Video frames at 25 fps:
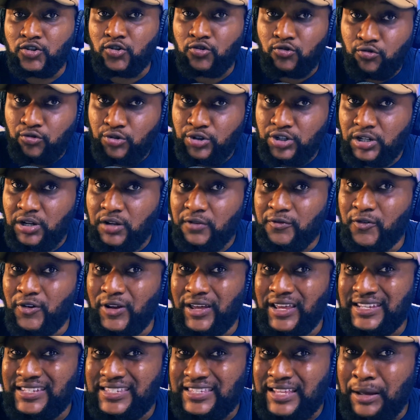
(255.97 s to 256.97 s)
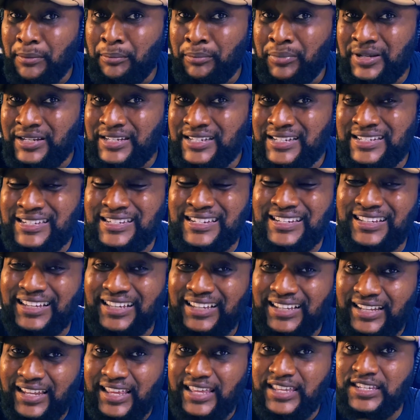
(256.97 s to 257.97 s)
crucial for establishing the
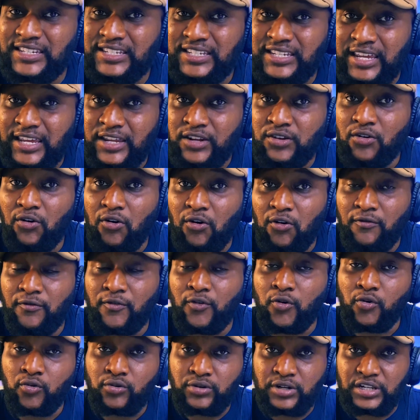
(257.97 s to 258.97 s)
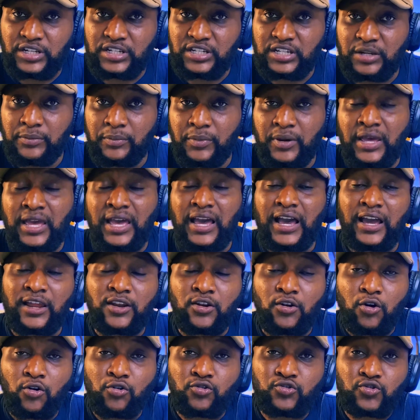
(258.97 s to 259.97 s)
clear chain of ownership and
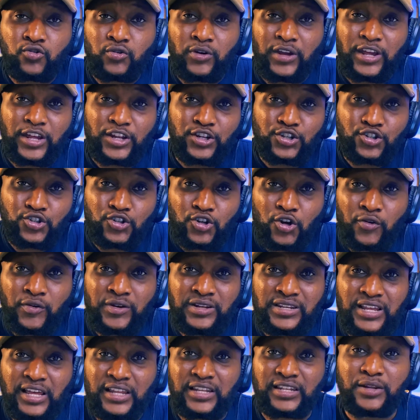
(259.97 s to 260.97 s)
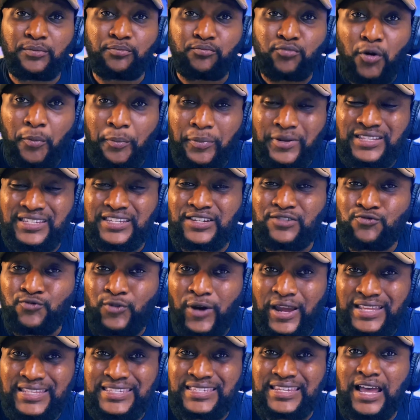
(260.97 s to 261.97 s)
also ensuring that the property
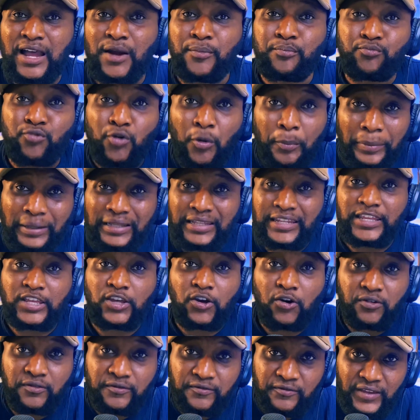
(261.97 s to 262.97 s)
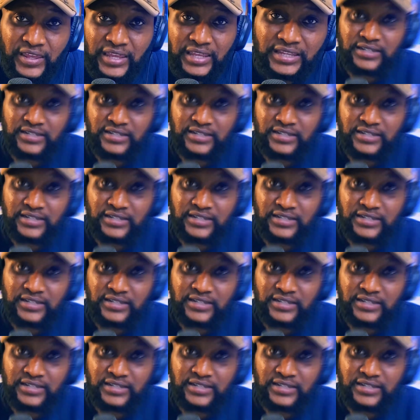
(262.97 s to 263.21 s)
rights are properly conveyed.